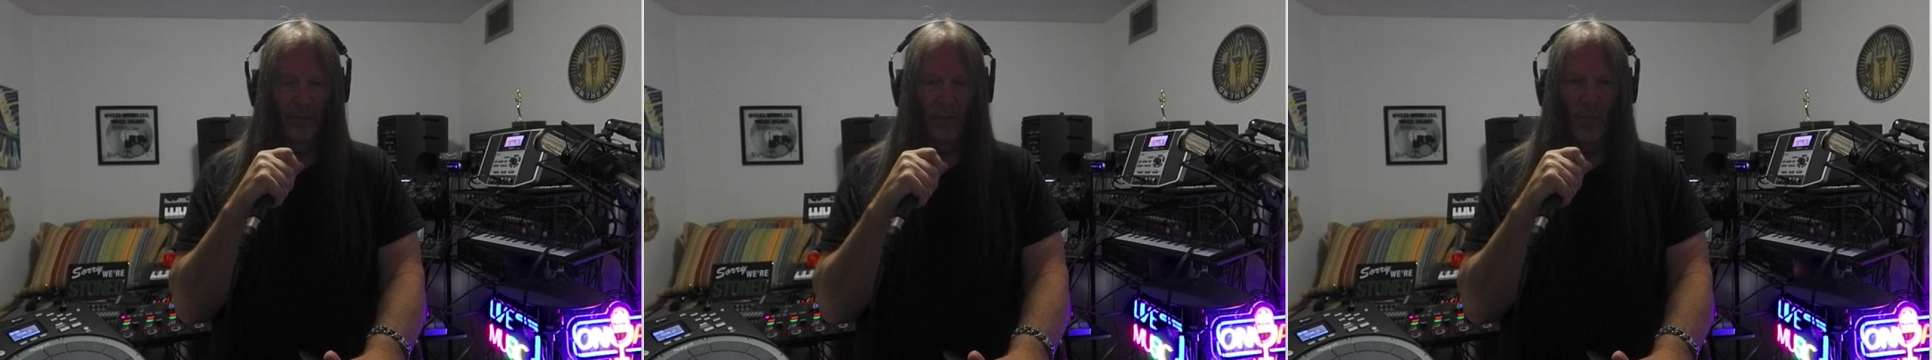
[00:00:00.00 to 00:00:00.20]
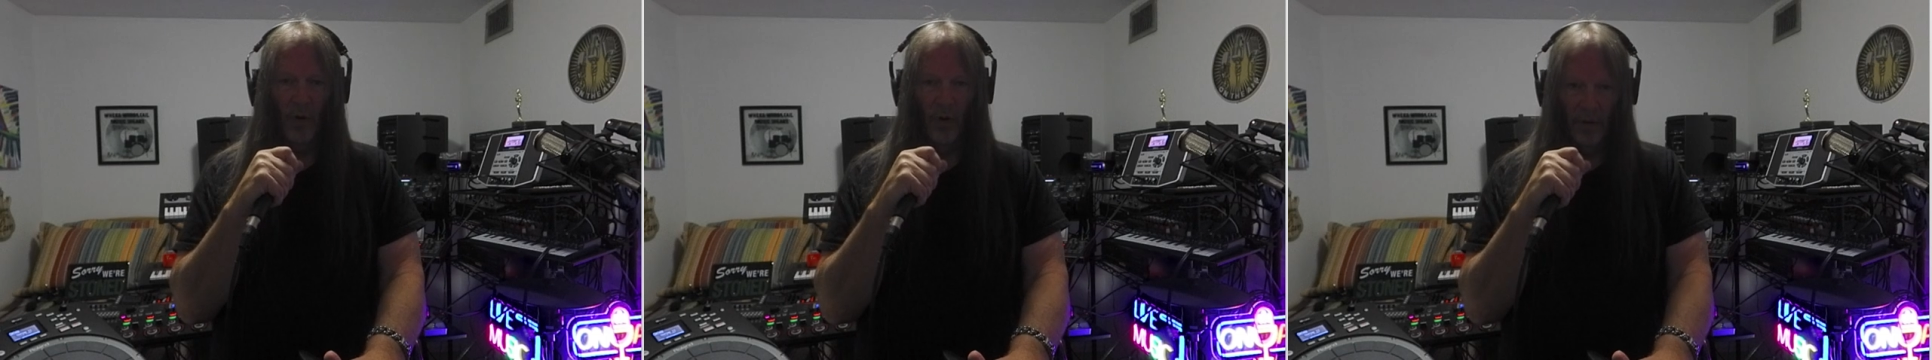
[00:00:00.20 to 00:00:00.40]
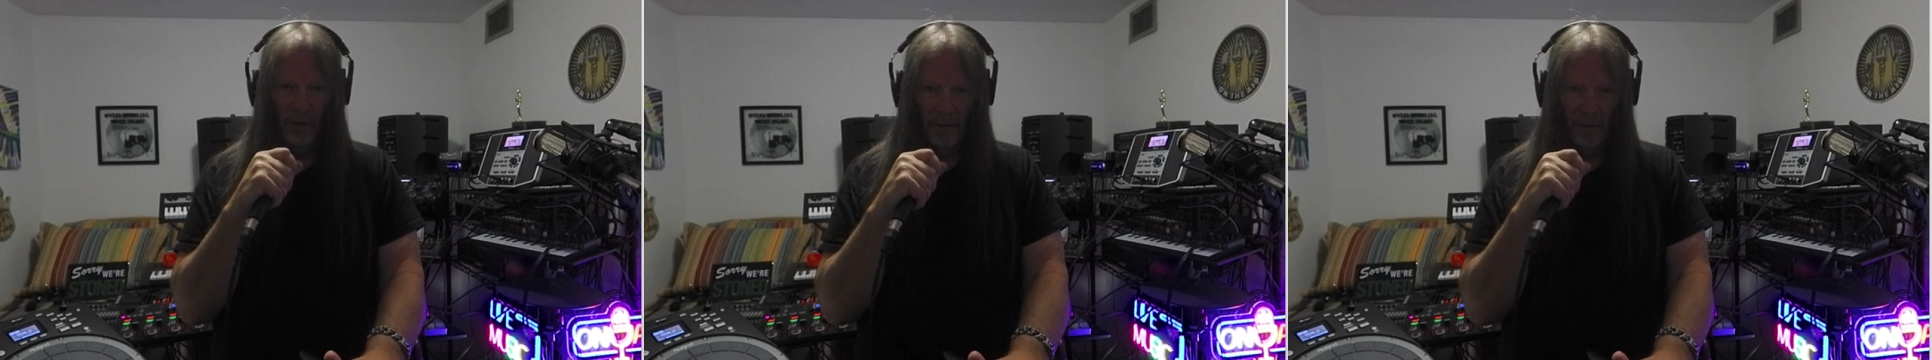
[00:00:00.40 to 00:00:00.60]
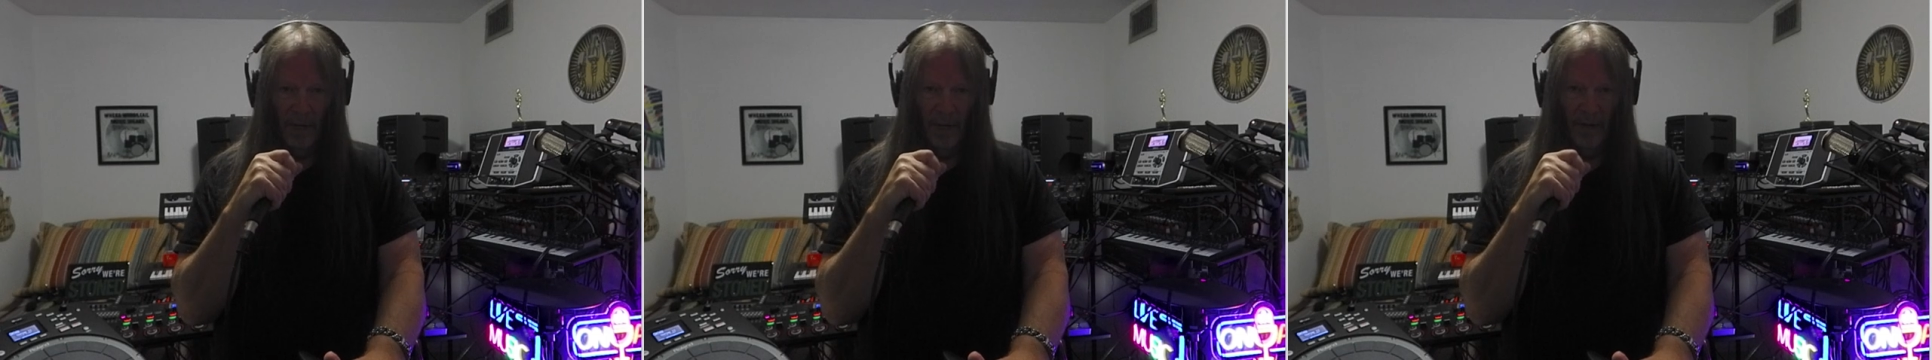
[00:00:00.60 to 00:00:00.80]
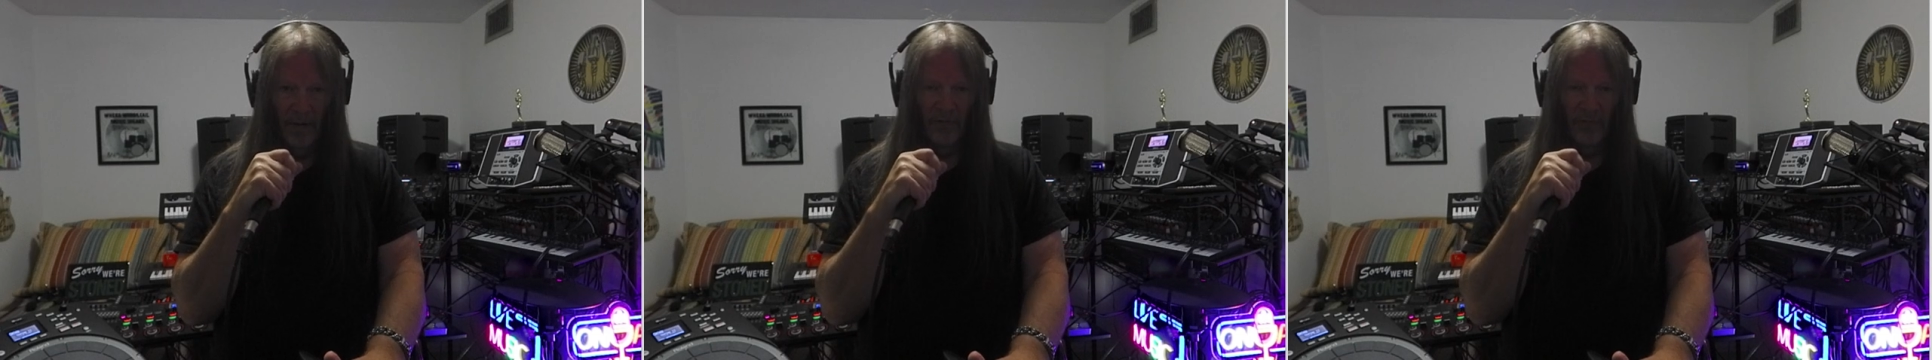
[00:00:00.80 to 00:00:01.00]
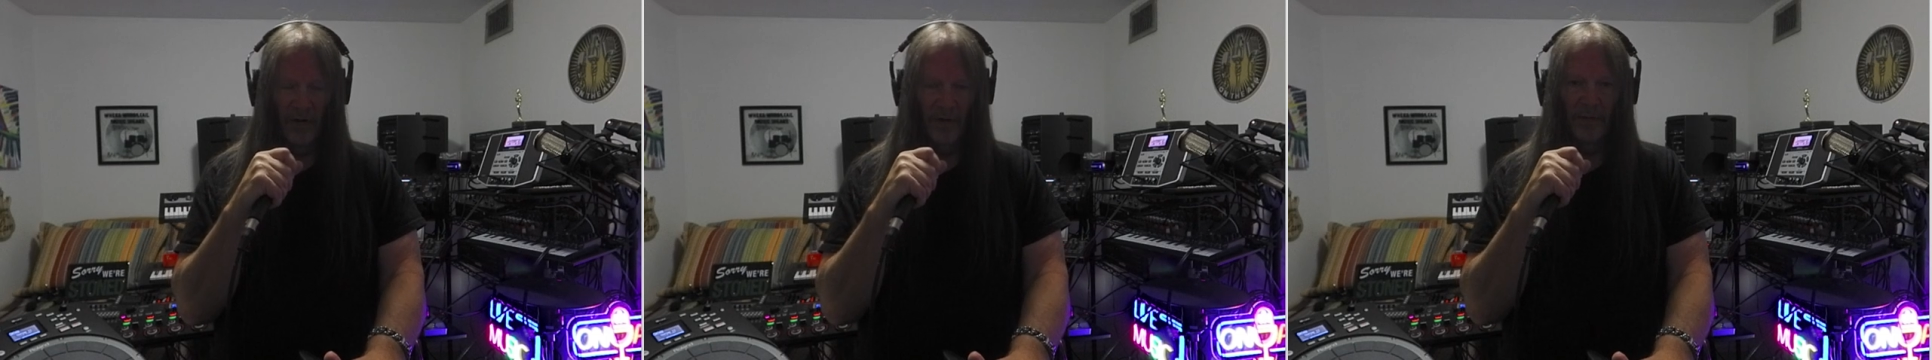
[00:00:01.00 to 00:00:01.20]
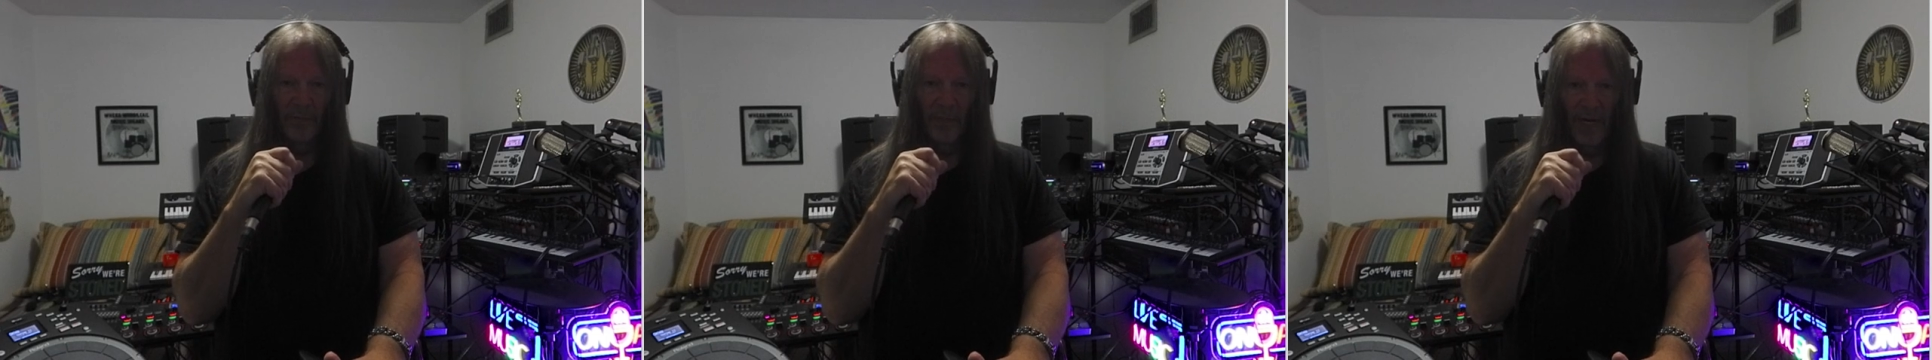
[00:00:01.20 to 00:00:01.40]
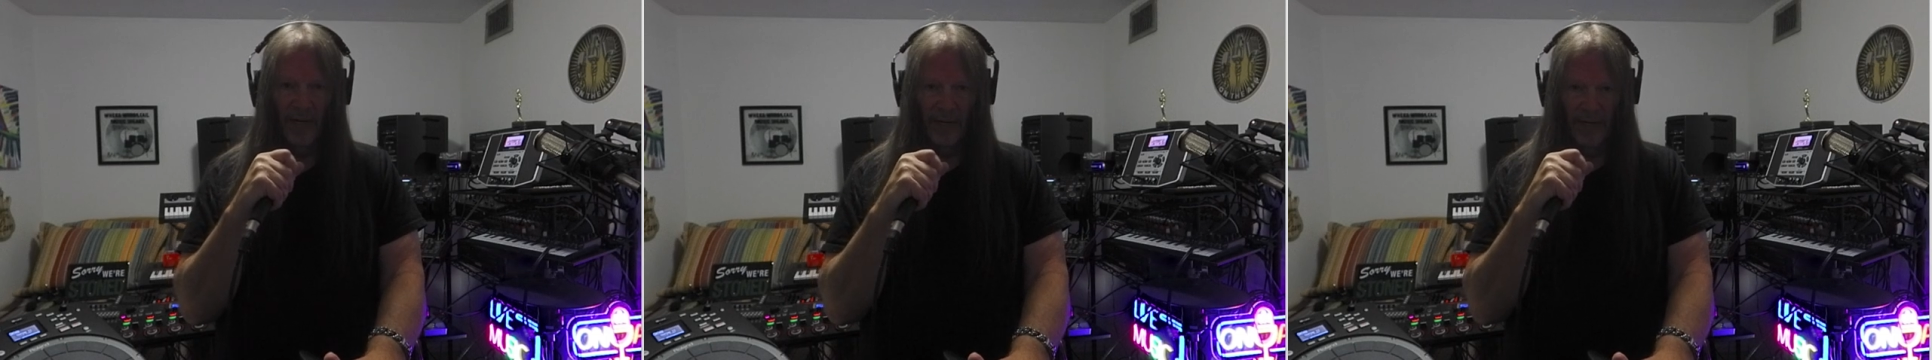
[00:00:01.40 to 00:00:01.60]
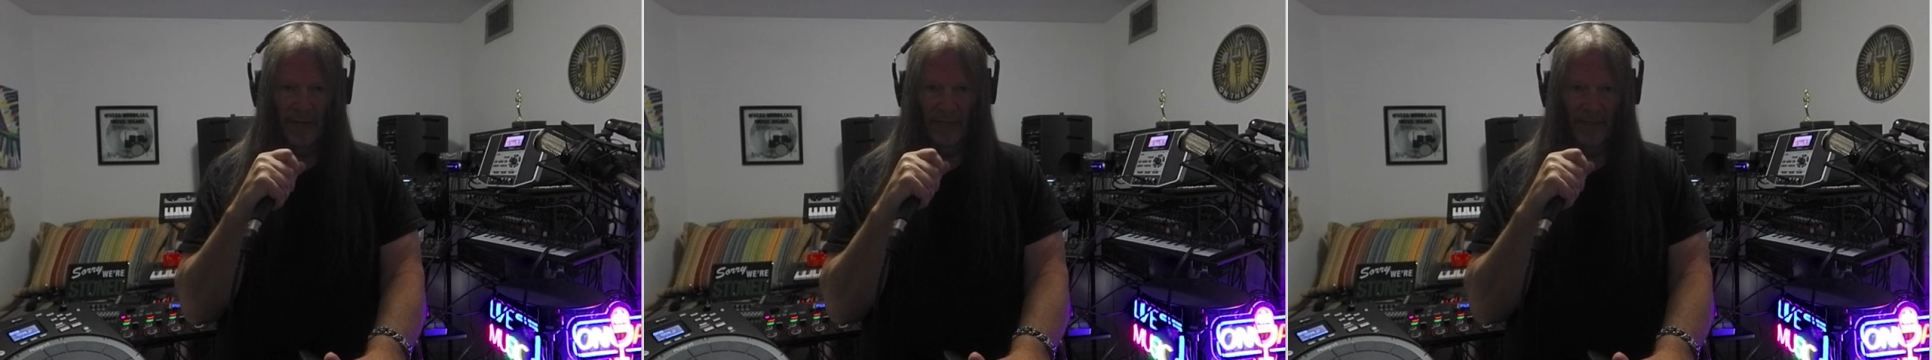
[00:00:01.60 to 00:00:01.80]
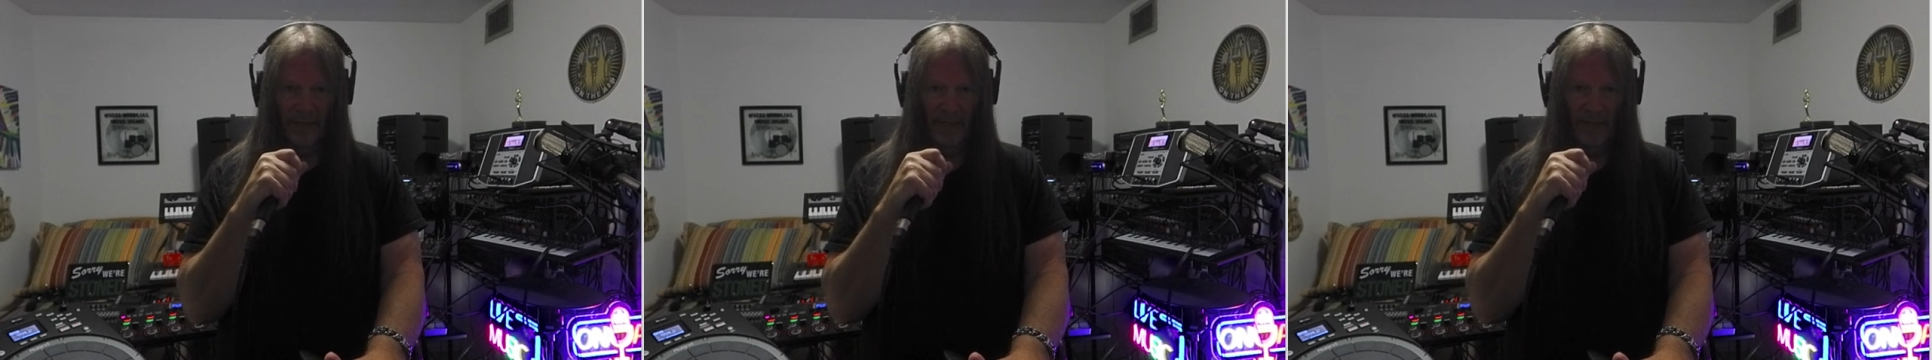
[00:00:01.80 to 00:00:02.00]
more for your
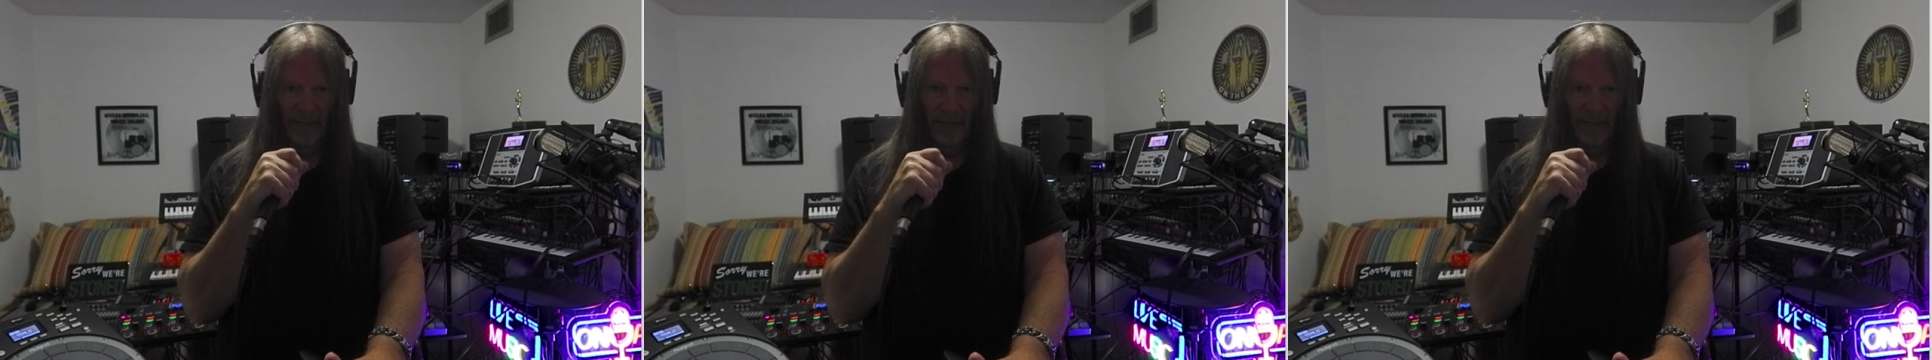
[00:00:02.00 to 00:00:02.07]
money,